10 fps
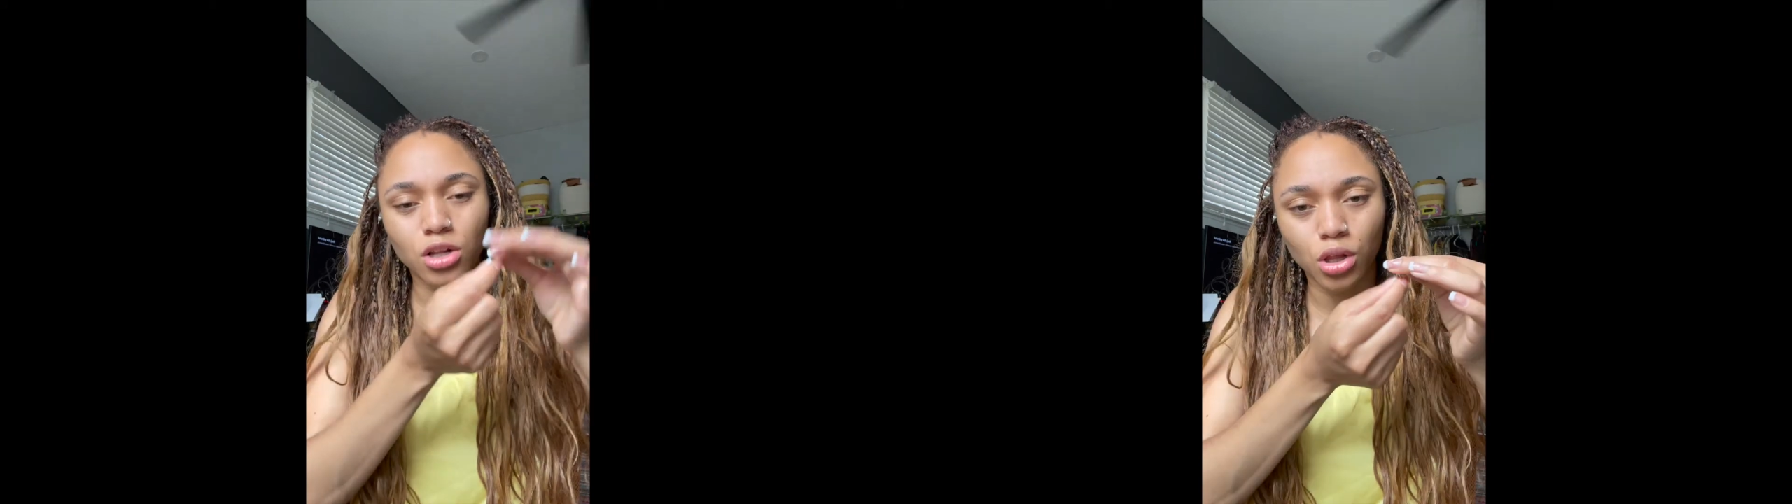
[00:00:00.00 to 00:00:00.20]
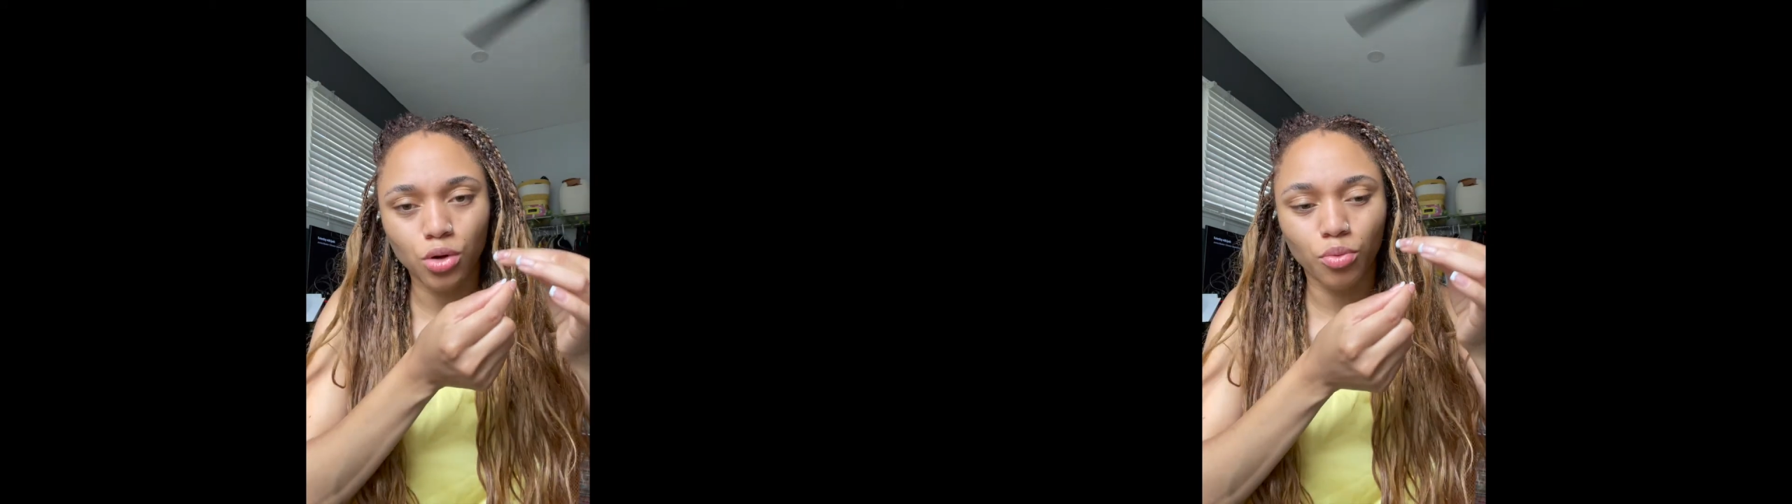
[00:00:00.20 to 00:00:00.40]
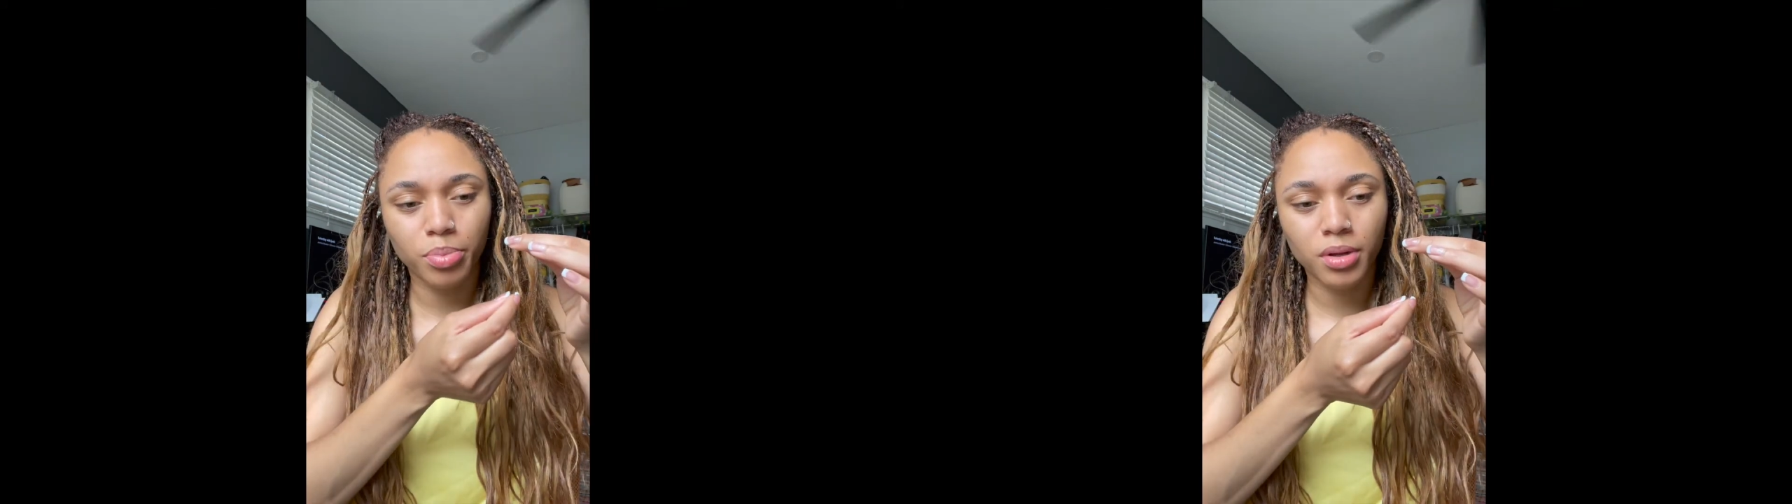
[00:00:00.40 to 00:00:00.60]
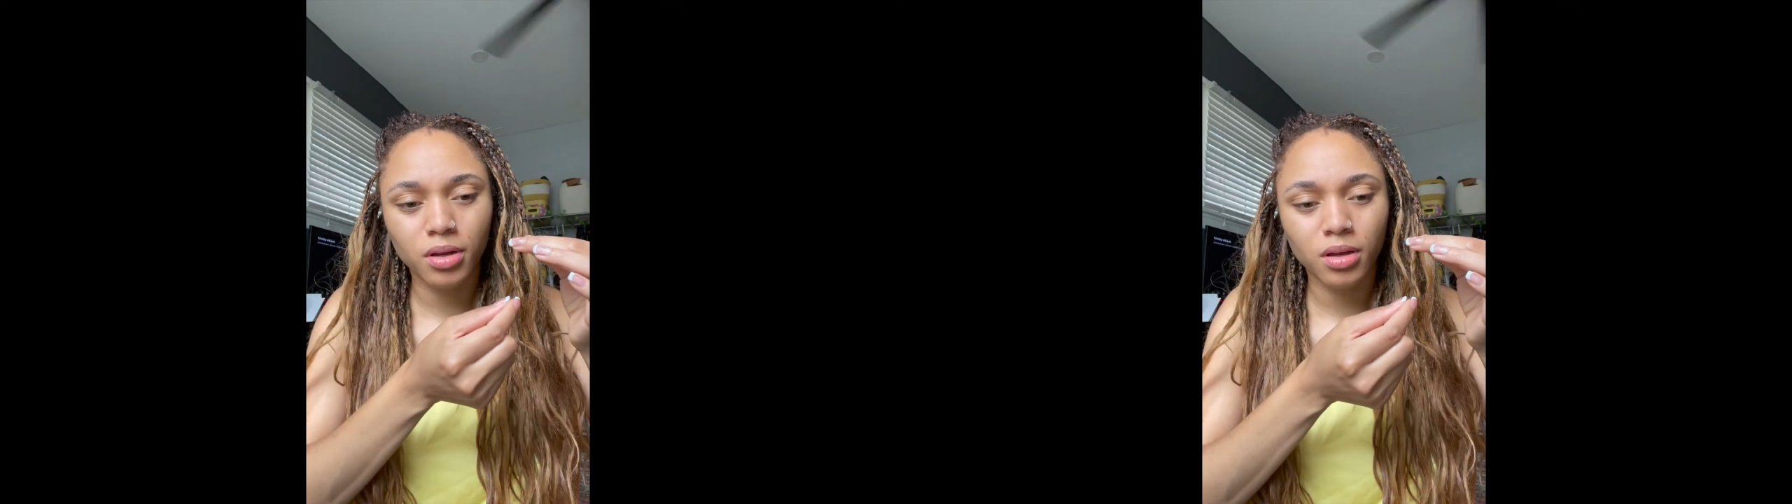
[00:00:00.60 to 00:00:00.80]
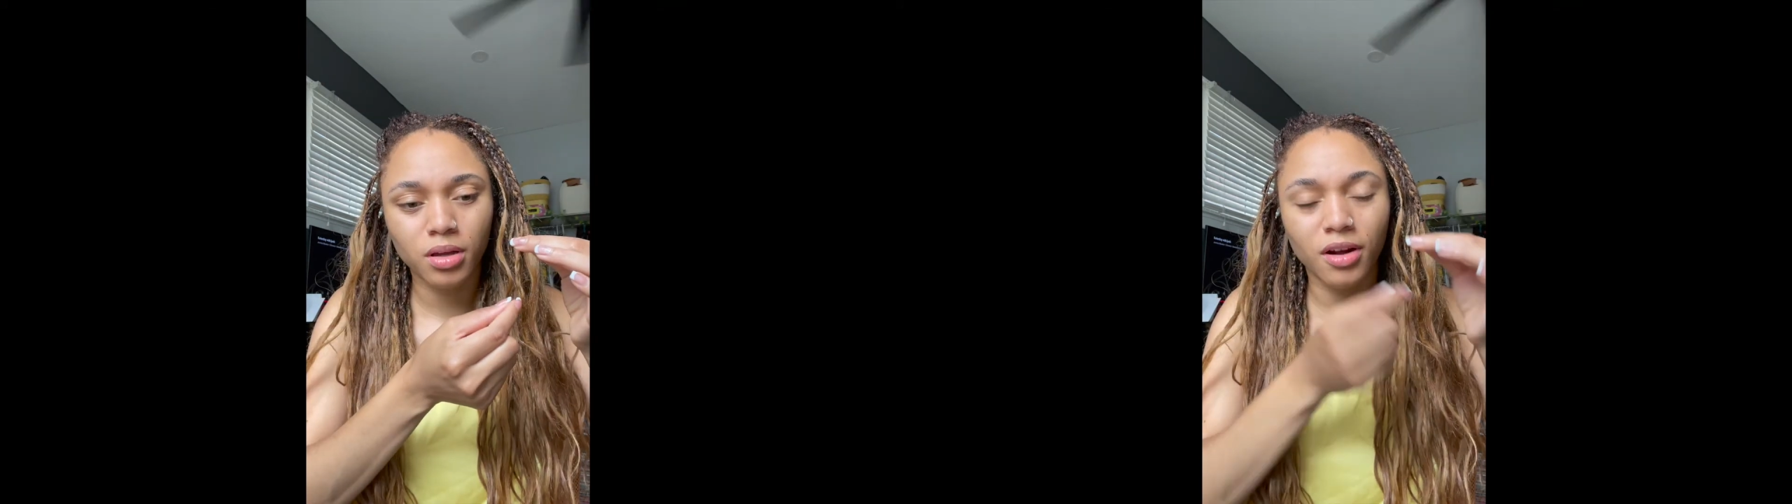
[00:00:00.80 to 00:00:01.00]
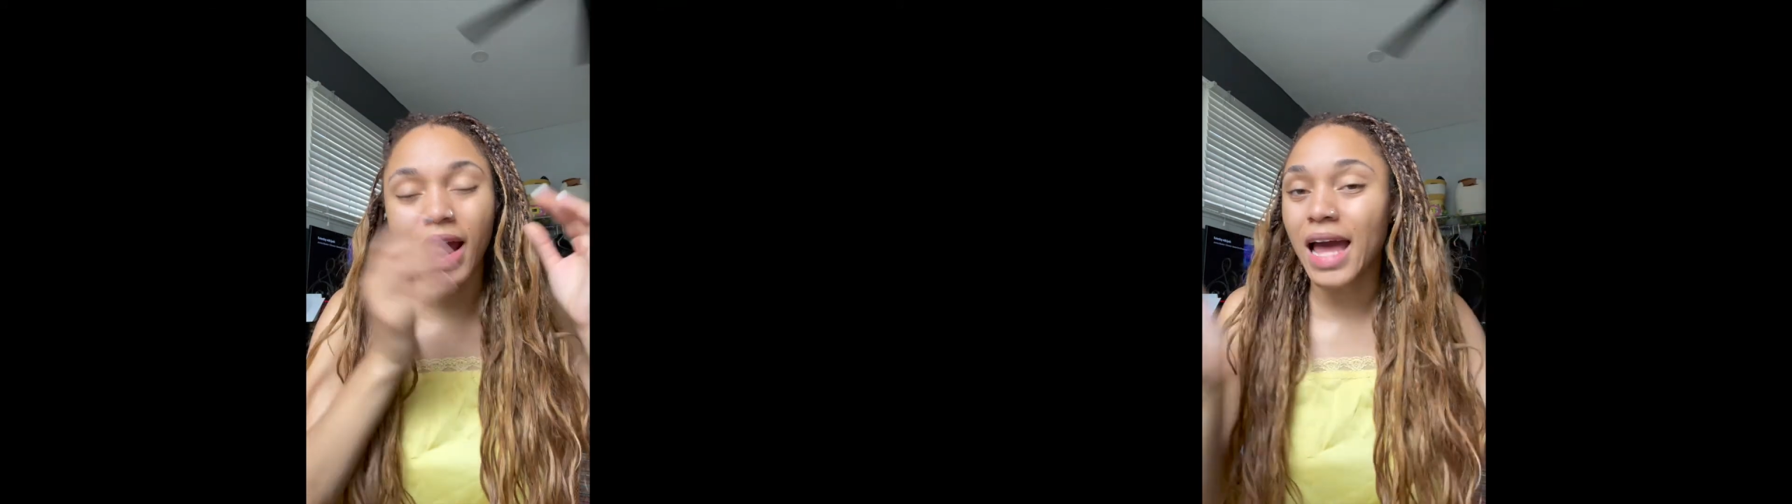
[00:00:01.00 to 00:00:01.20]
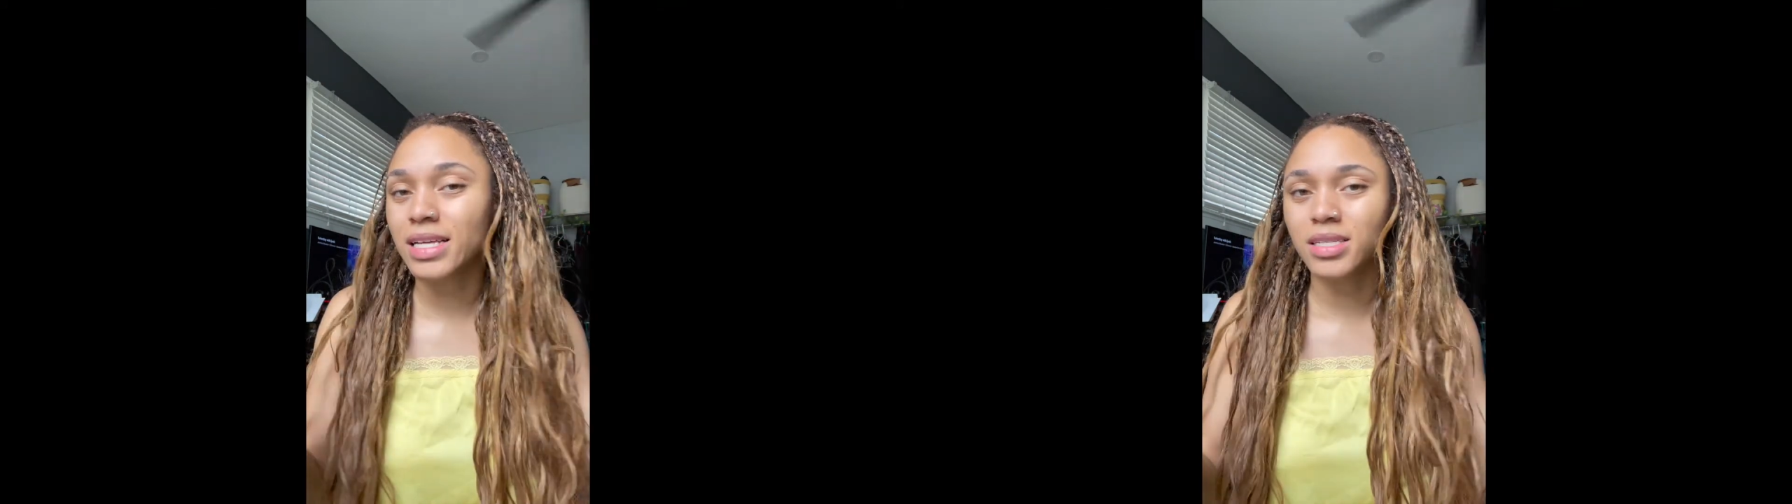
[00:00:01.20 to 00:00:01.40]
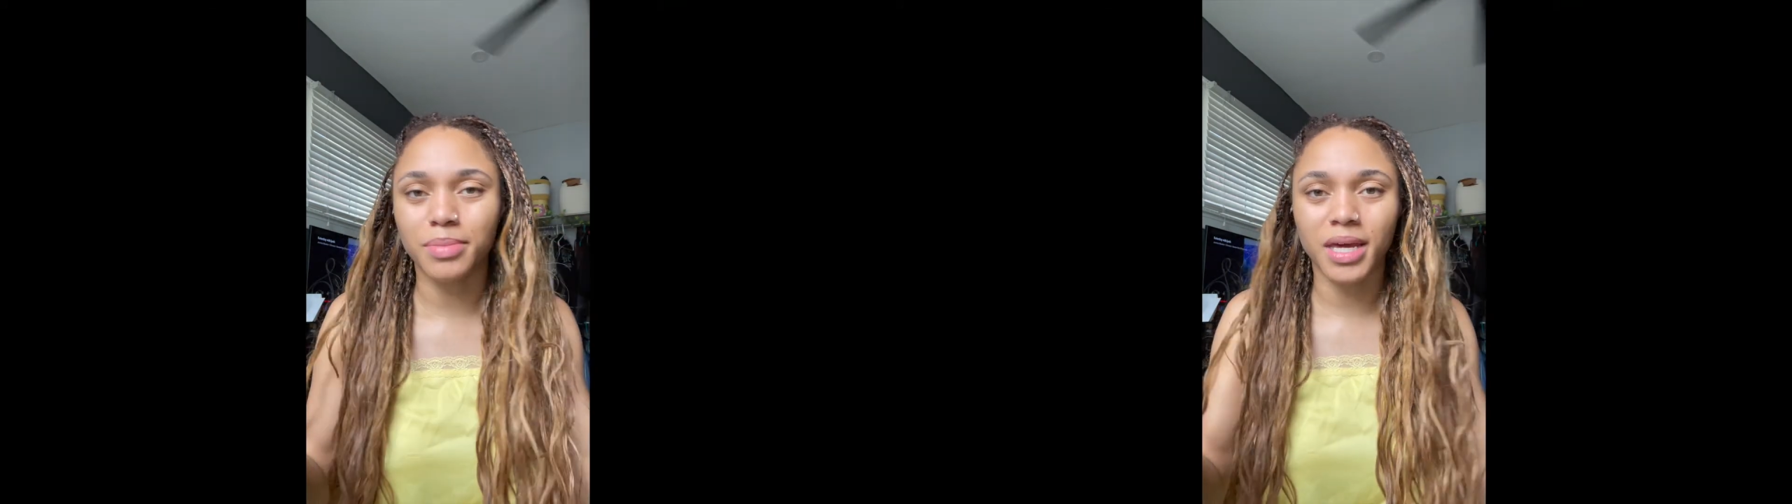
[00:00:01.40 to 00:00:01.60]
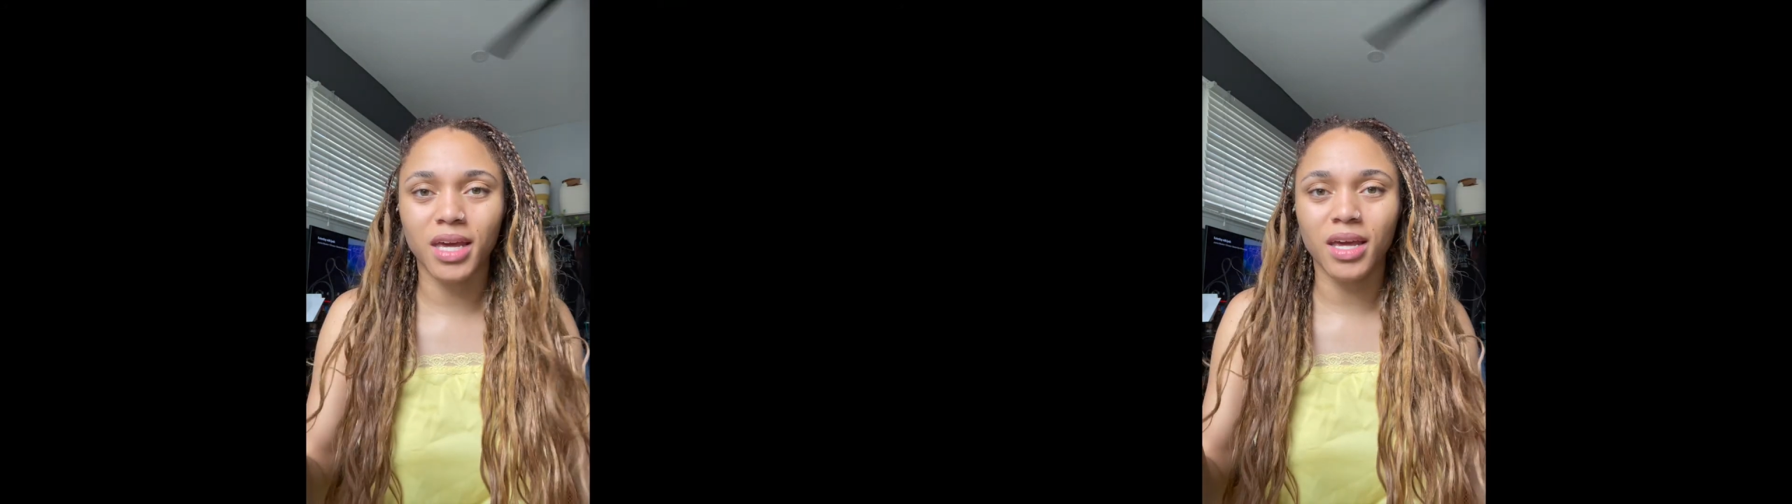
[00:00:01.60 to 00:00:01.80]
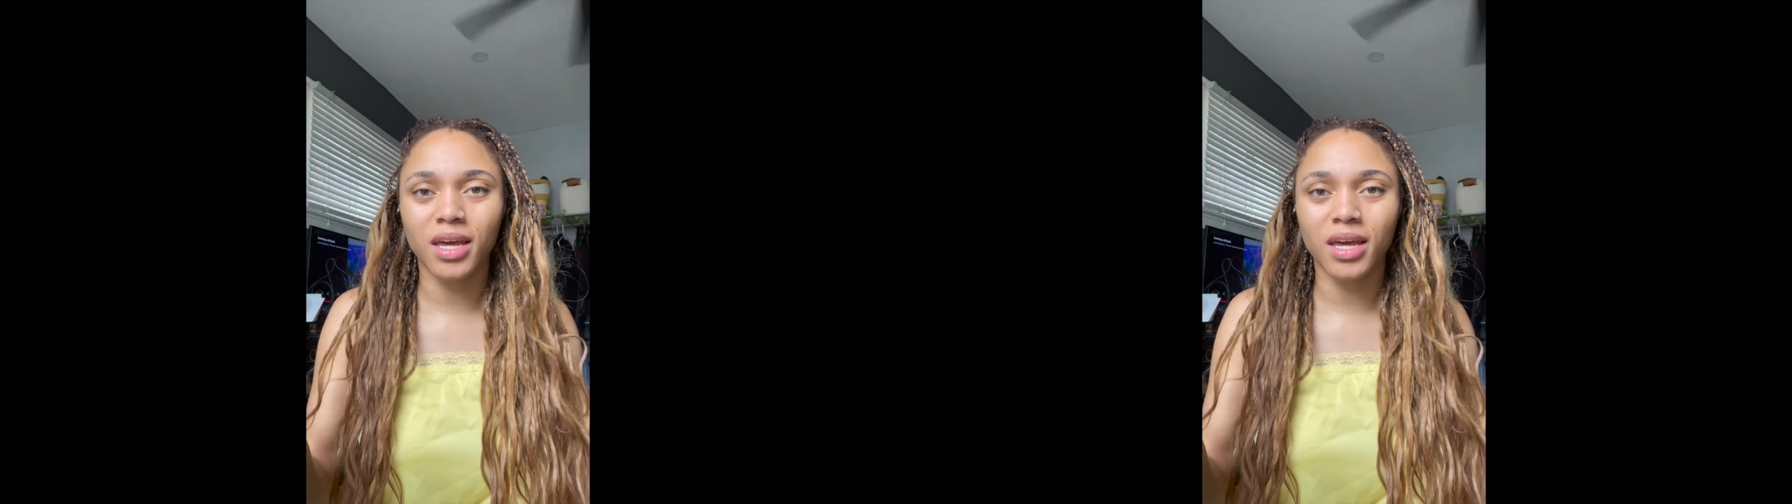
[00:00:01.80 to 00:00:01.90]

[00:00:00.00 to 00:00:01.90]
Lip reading: loop. There has to be.